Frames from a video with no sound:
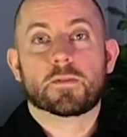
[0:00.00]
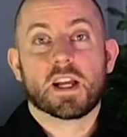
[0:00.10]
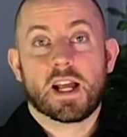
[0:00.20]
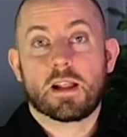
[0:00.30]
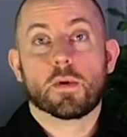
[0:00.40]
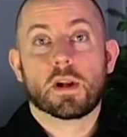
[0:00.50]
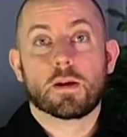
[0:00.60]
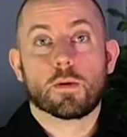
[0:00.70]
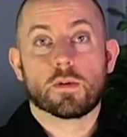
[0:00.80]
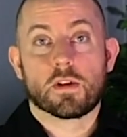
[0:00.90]
To anybody
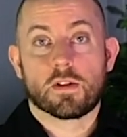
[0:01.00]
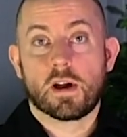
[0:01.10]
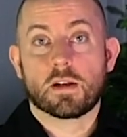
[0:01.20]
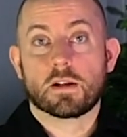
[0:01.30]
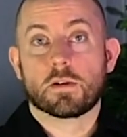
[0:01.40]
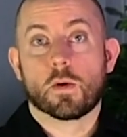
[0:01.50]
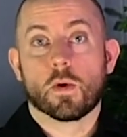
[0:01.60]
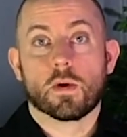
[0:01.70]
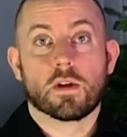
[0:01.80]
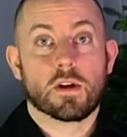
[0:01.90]
who's excited
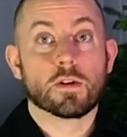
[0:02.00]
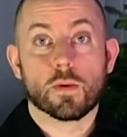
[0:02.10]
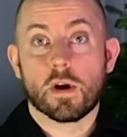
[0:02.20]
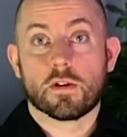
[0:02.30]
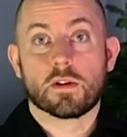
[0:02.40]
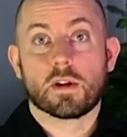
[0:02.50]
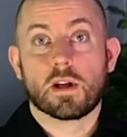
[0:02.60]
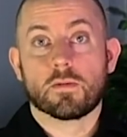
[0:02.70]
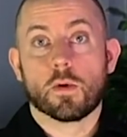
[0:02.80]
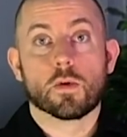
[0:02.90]
or is interested
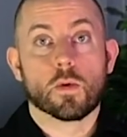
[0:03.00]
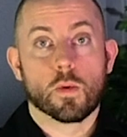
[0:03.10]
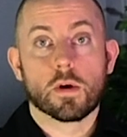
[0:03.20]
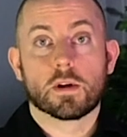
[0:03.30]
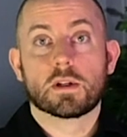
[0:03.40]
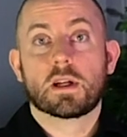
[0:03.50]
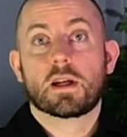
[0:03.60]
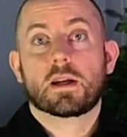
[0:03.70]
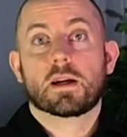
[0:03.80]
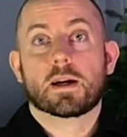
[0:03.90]
in vocal work,
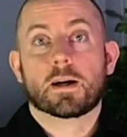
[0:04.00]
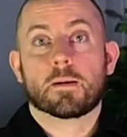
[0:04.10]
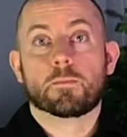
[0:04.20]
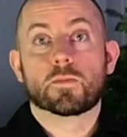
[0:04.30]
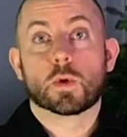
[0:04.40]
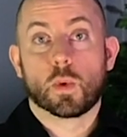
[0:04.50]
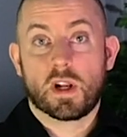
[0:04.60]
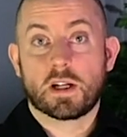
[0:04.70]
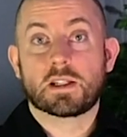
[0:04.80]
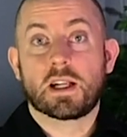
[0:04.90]

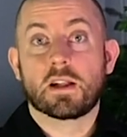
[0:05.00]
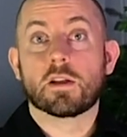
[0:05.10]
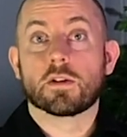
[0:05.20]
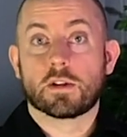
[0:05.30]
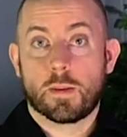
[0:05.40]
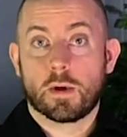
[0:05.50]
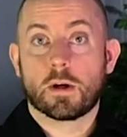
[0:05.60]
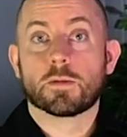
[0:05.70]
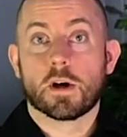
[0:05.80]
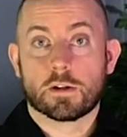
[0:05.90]
2019 is the time to
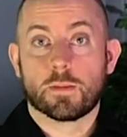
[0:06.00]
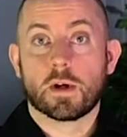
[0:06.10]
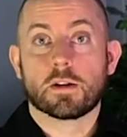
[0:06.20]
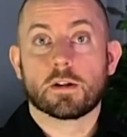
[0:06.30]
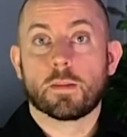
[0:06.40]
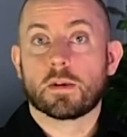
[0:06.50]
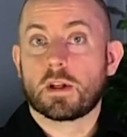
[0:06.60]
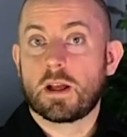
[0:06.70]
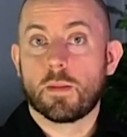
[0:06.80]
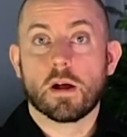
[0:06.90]
come talk to me, the time
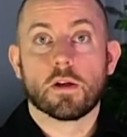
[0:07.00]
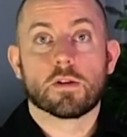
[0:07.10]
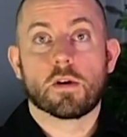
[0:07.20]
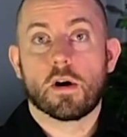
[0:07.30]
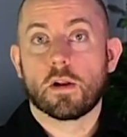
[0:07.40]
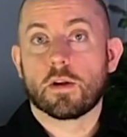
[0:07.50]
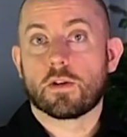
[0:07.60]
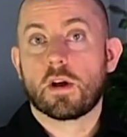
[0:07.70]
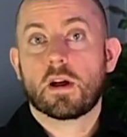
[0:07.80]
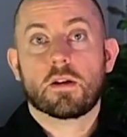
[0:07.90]
to email us, call
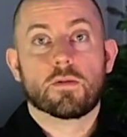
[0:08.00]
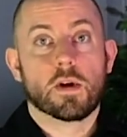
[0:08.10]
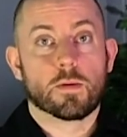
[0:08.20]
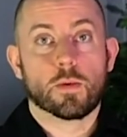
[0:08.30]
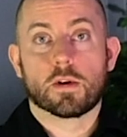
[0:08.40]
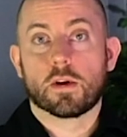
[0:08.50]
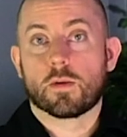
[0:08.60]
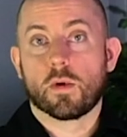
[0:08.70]
us, Facebook us.